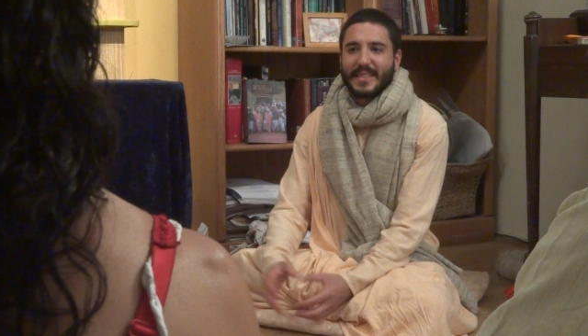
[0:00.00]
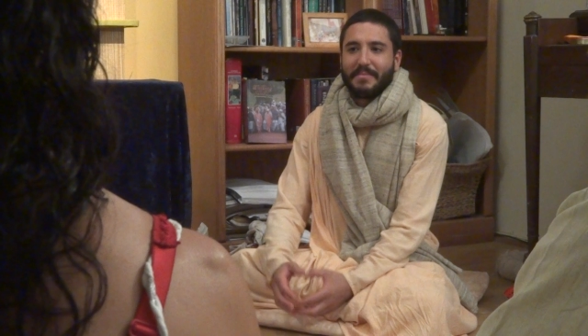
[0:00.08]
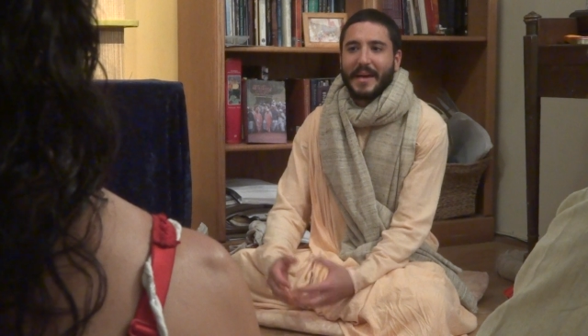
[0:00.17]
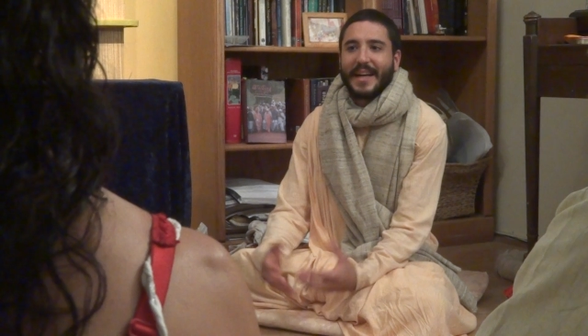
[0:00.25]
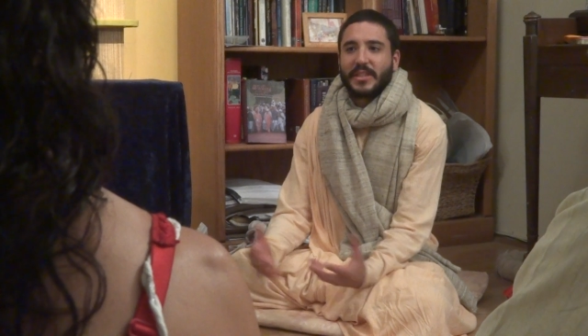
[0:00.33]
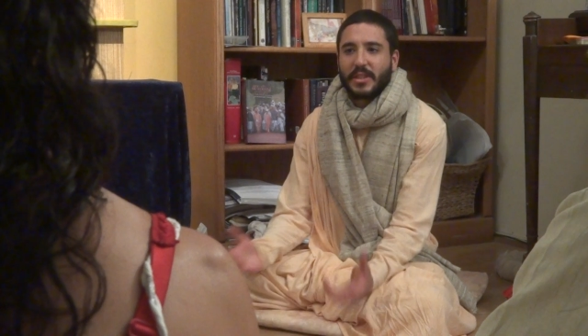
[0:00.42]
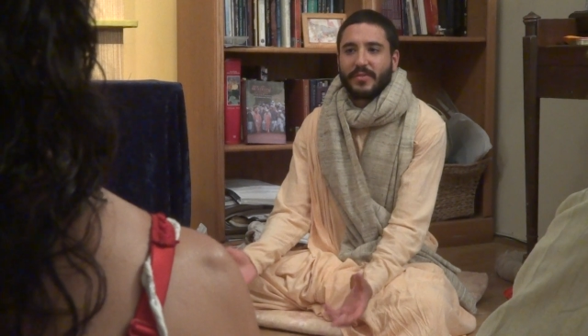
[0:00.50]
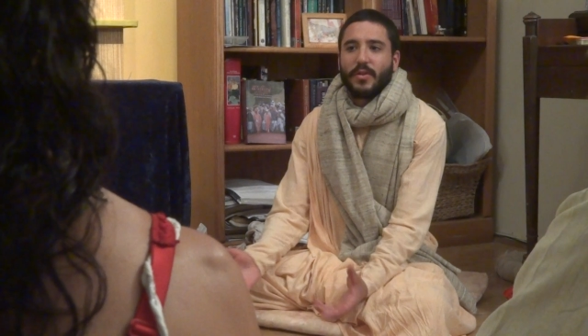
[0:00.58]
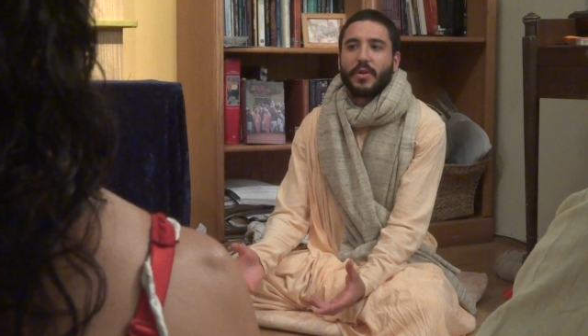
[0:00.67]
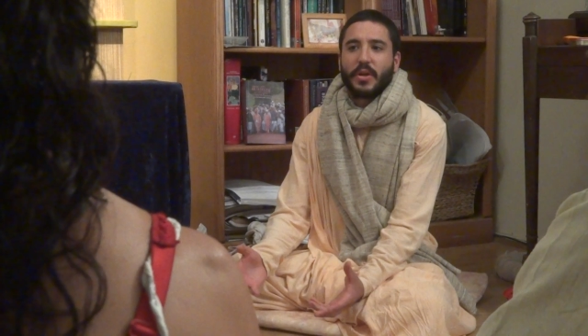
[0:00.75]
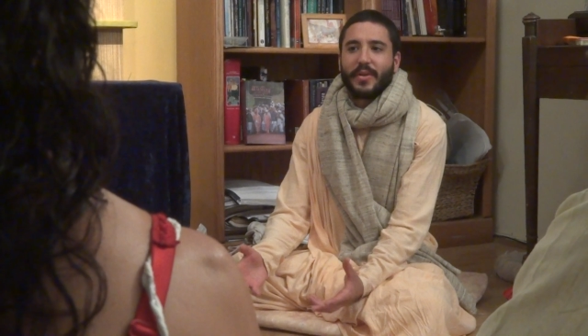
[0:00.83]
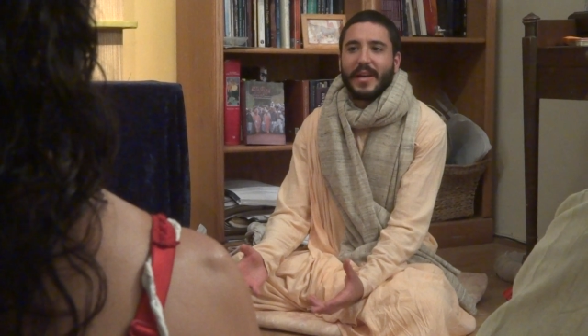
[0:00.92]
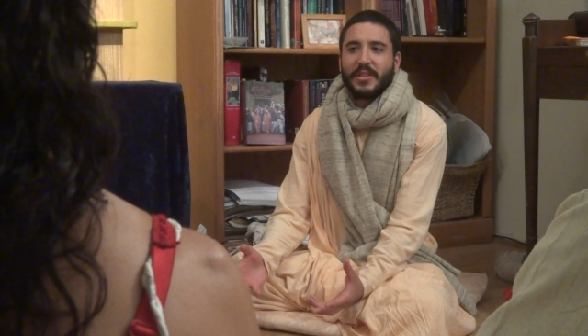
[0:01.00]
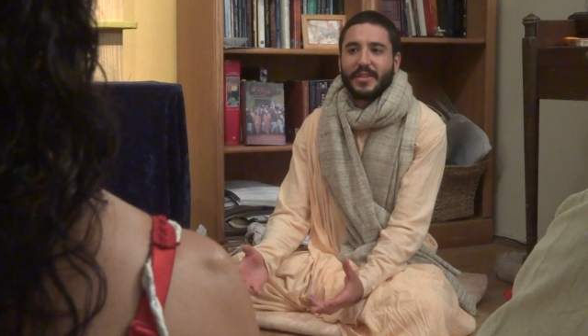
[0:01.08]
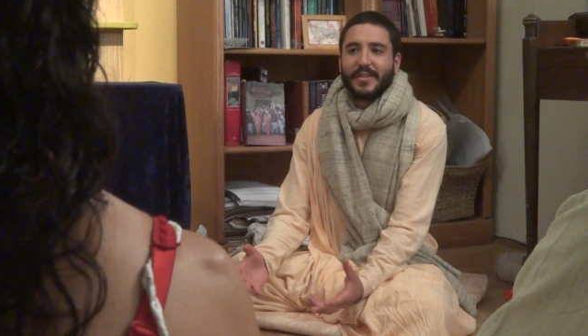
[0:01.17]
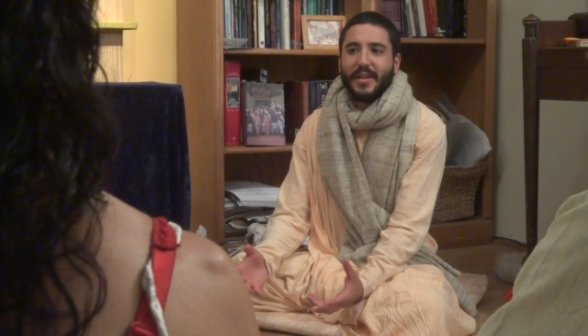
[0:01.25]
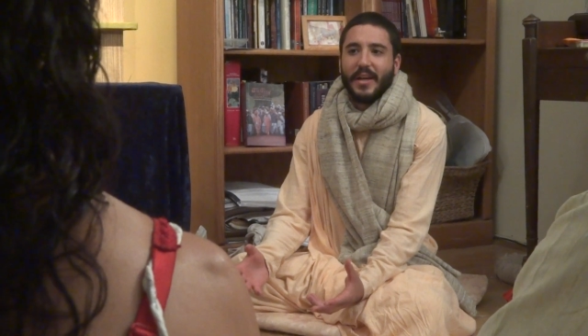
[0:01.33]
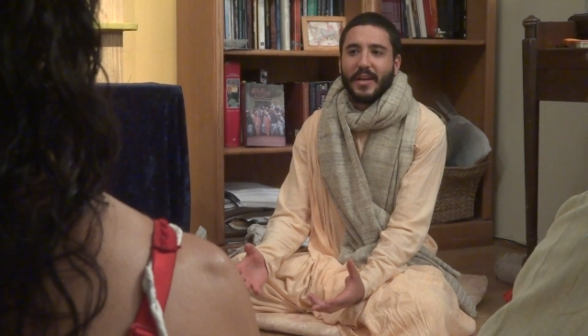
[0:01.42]
the master of all
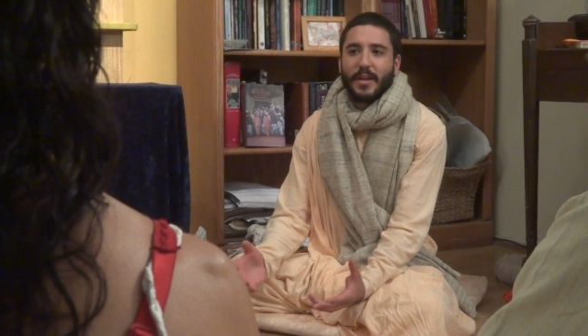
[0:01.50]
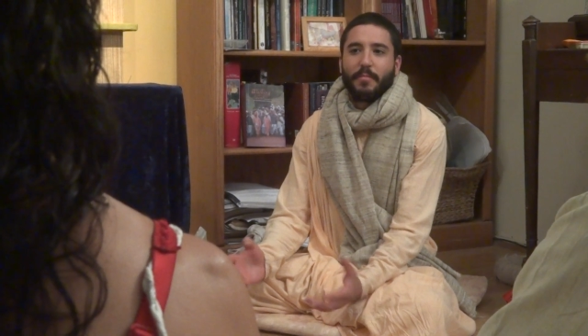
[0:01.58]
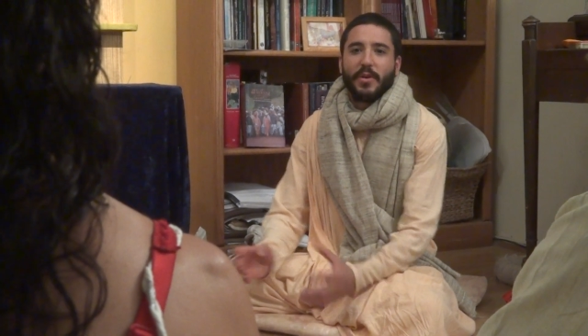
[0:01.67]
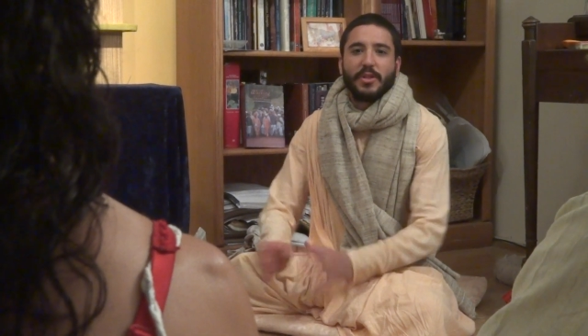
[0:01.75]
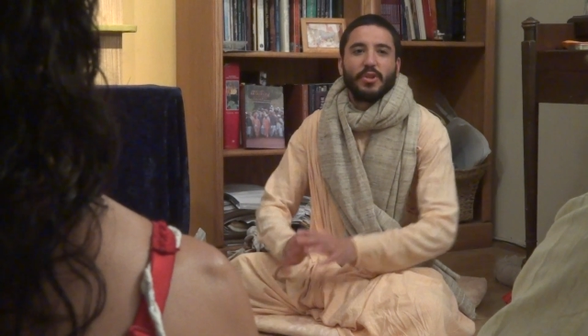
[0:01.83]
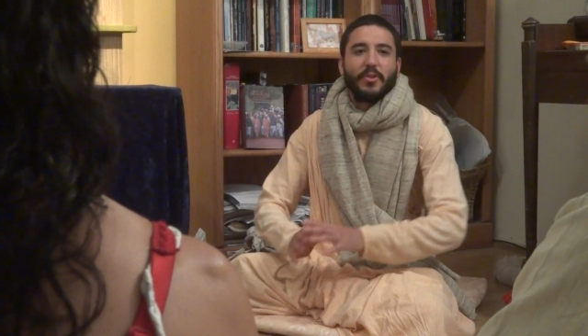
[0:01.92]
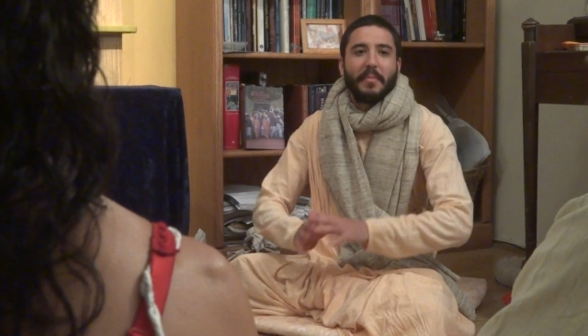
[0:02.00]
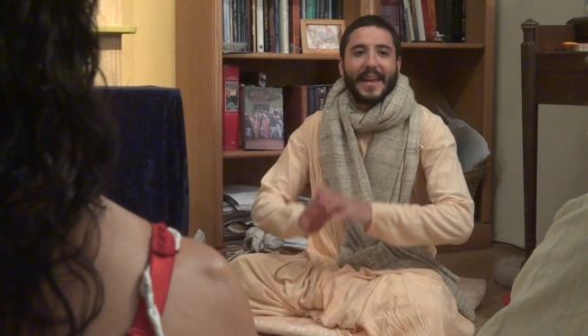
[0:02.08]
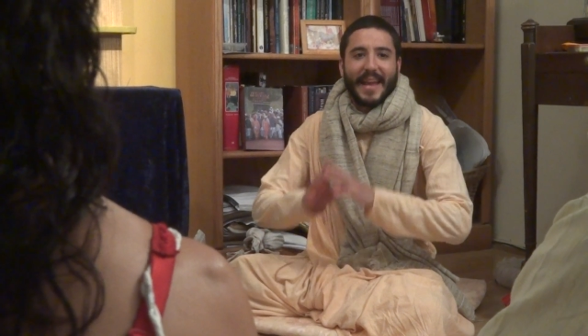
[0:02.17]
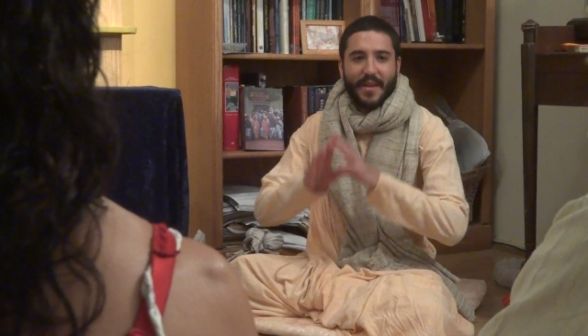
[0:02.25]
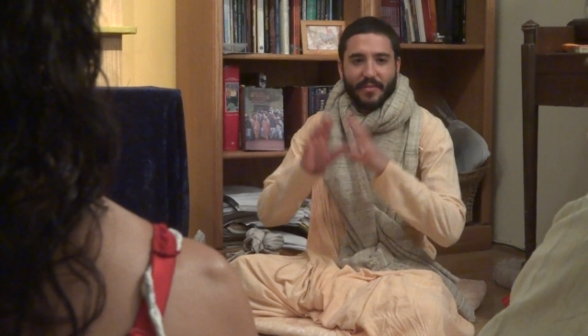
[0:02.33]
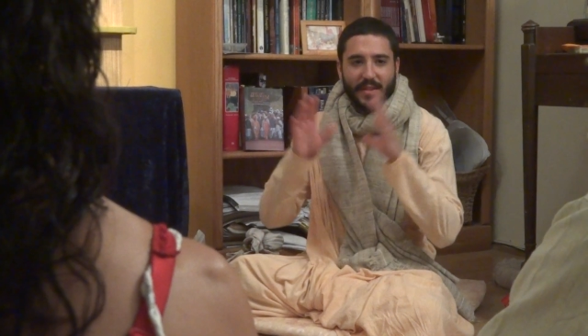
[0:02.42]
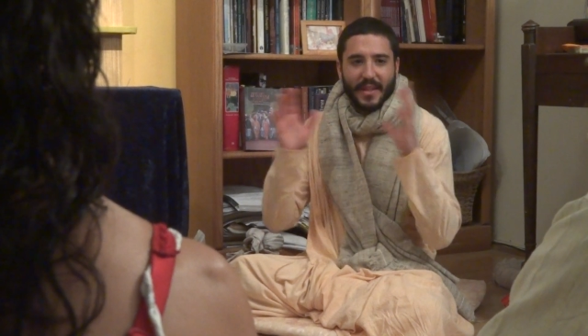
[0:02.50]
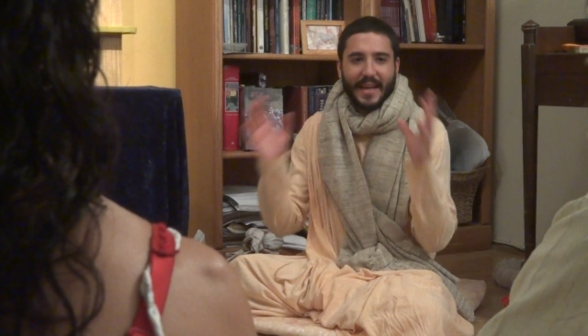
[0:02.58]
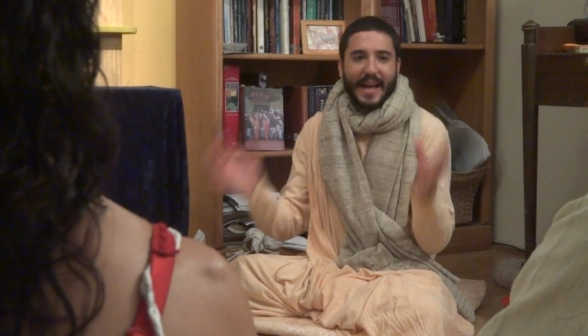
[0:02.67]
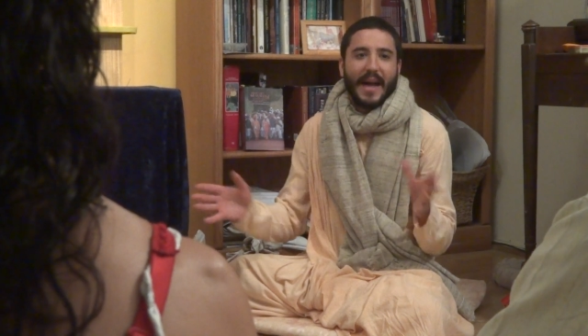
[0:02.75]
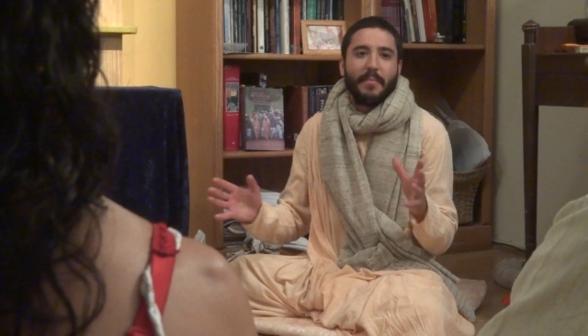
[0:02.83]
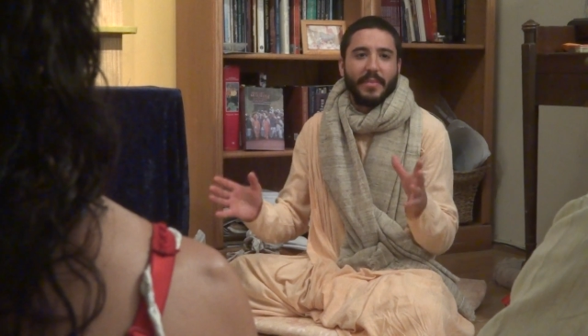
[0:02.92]
creation, the person who made everything
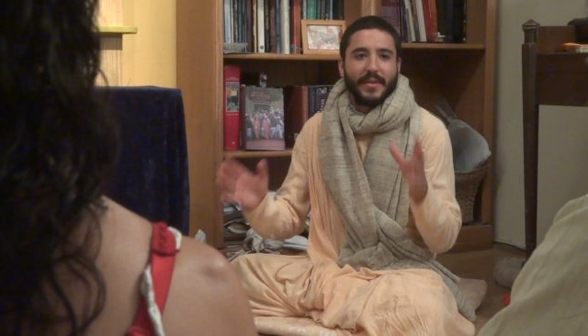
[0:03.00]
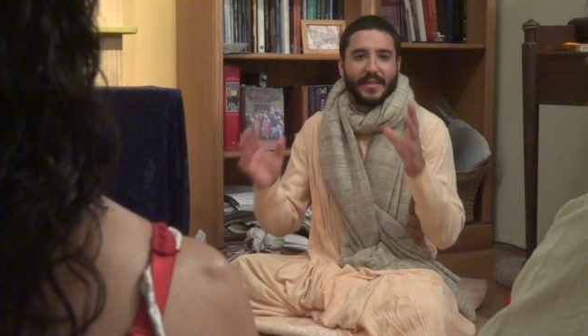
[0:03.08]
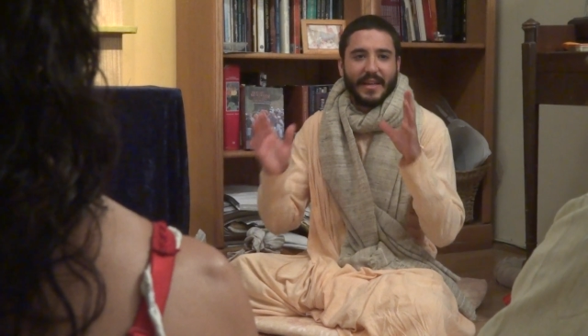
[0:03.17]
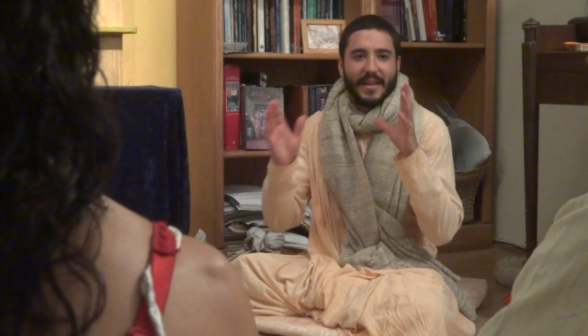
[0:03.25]
happen,